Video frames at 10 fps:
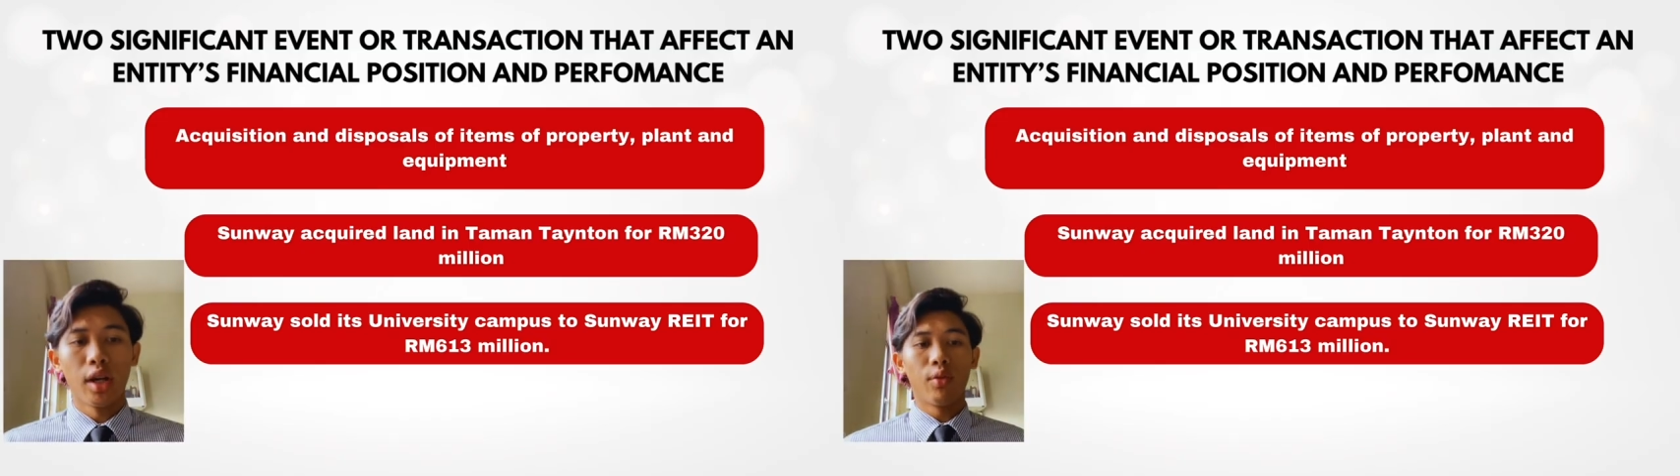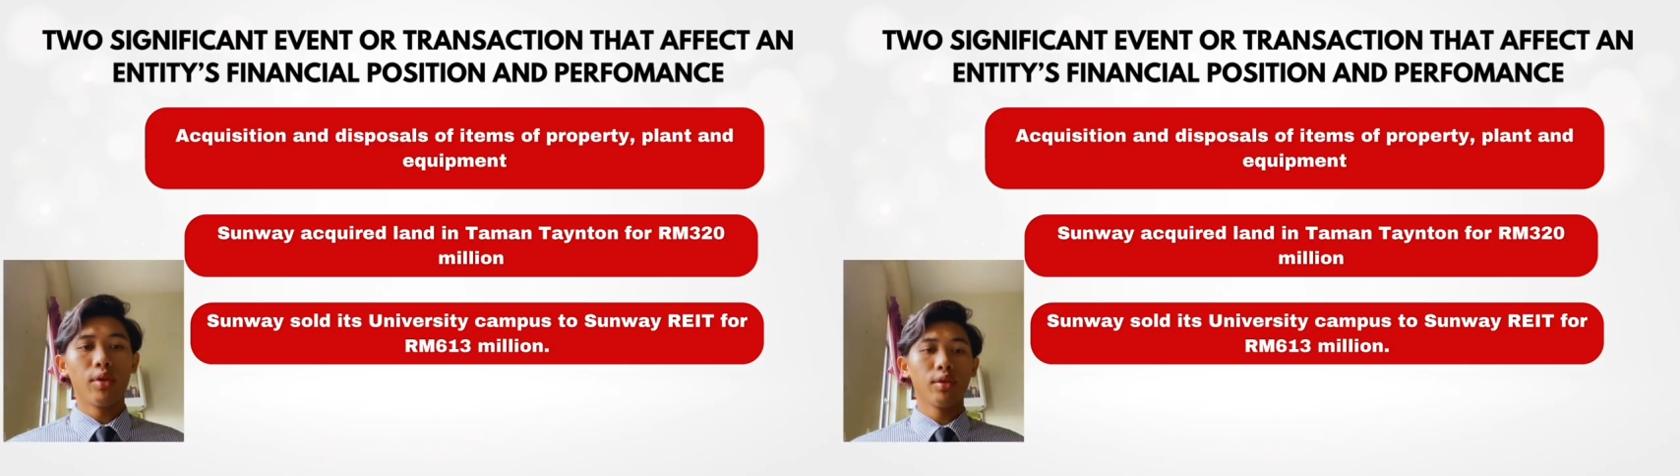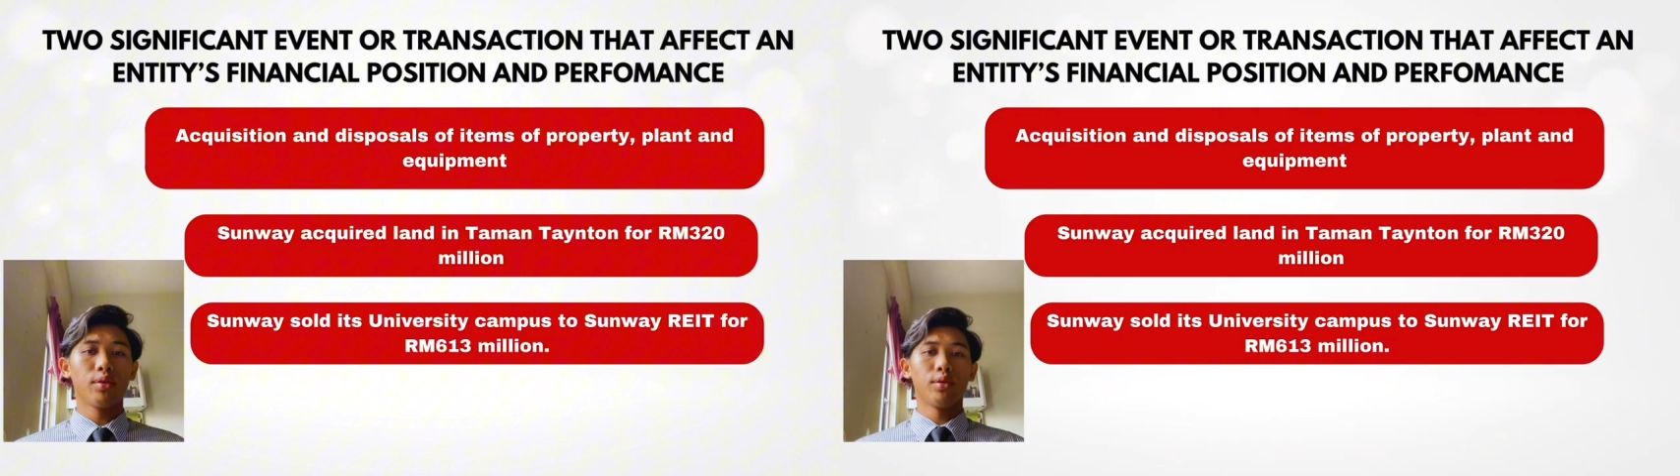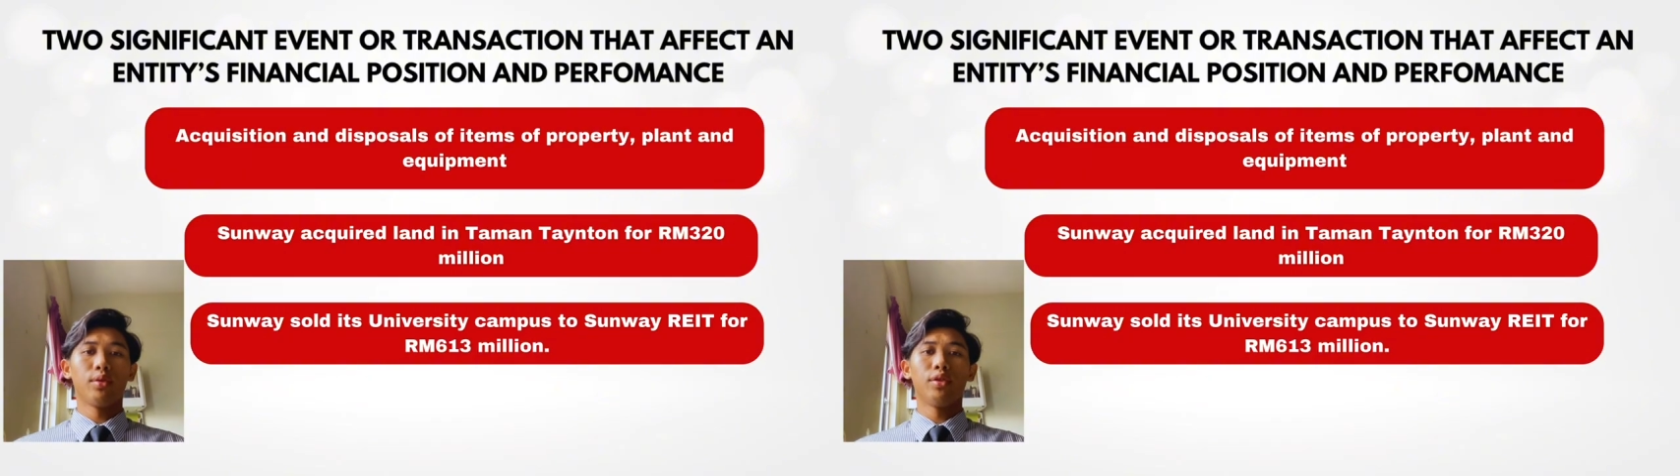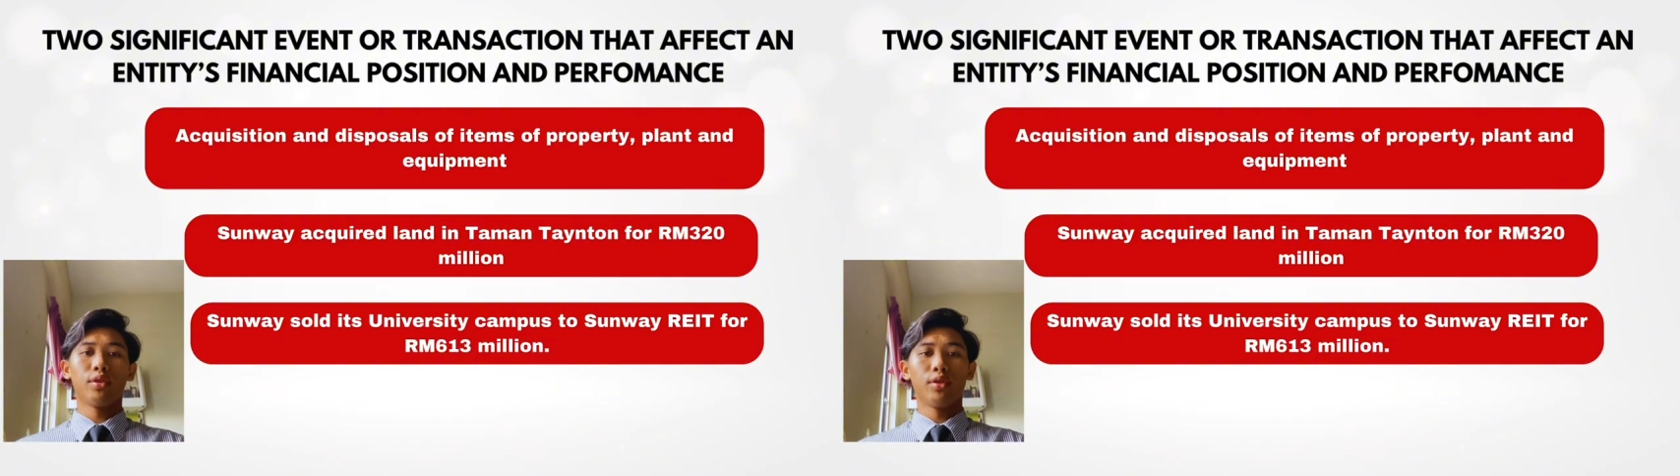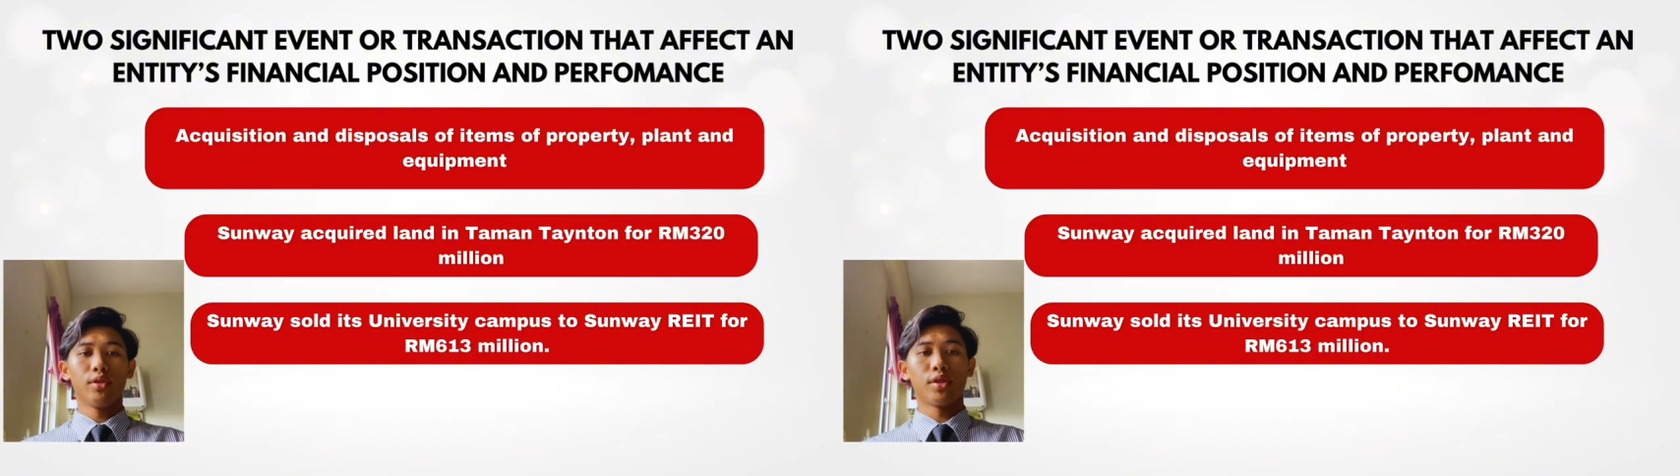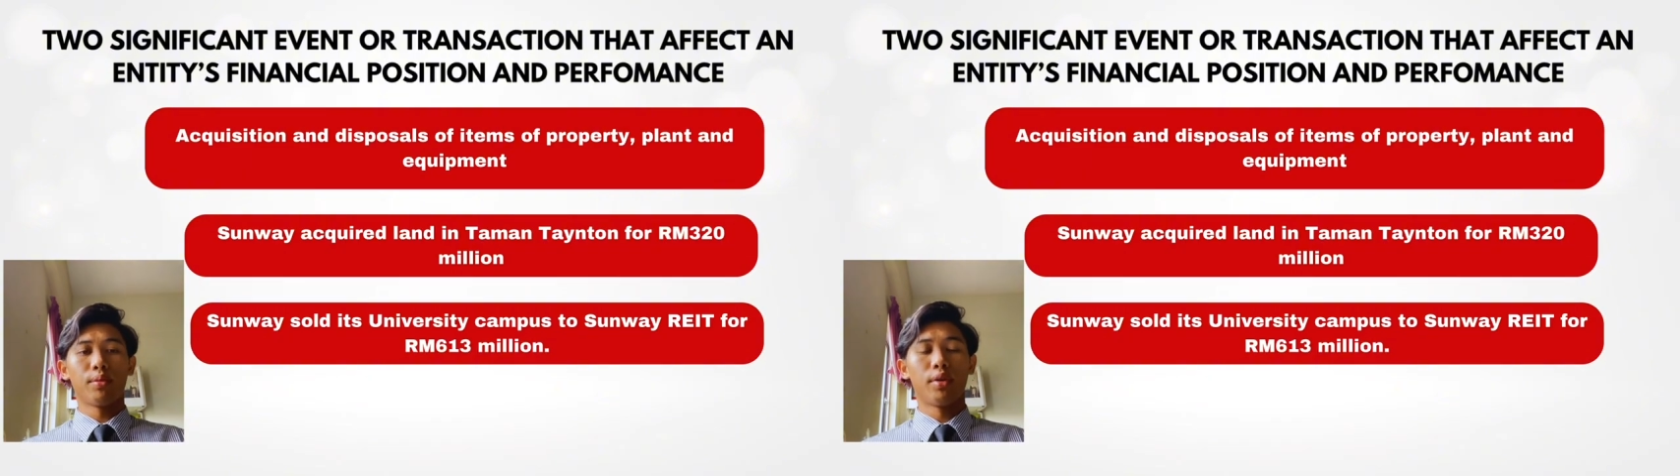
I want to introduce